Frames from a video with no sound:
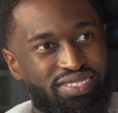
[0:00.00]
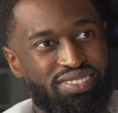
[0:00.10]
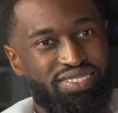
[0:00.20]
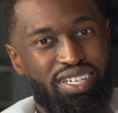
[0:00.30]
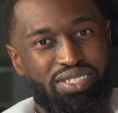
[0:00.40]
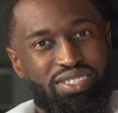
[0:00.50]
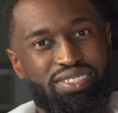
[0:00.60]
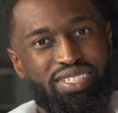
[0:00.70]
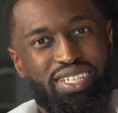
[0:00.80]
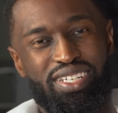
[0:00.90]
Yeah, just gotcha.
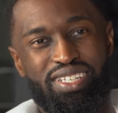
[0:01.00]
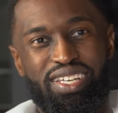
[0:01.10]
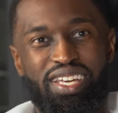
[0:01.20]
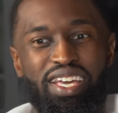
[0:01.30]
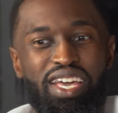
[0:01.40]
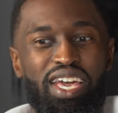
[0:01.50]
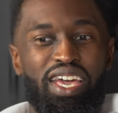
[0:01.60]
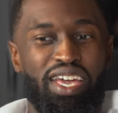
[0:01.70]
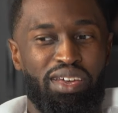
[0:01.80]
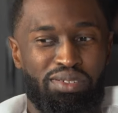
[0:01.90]
Like do what you do
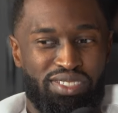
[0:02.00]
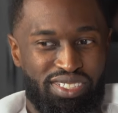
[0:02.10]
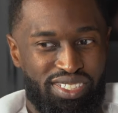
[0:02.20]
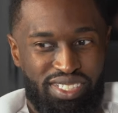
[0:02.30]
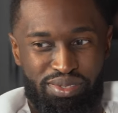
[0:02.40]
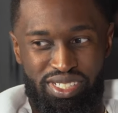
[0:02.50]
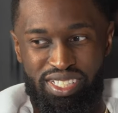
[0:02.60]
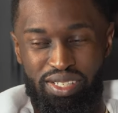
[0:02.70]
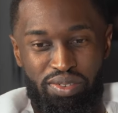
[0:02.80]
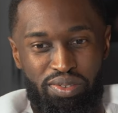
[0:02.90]
and just,
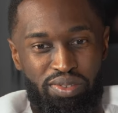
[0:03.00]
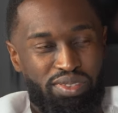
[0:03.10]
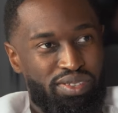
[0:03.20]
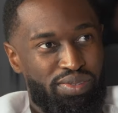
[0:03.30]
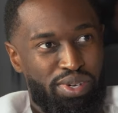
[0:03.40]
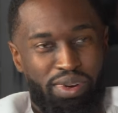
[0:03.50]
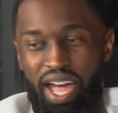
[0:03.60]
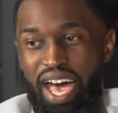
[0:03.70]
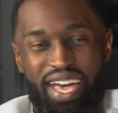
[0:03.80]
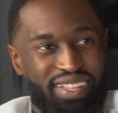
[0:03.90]
like come
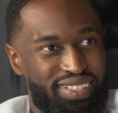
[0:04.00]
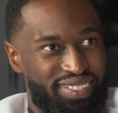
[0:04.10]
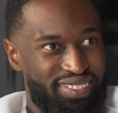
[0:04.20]
together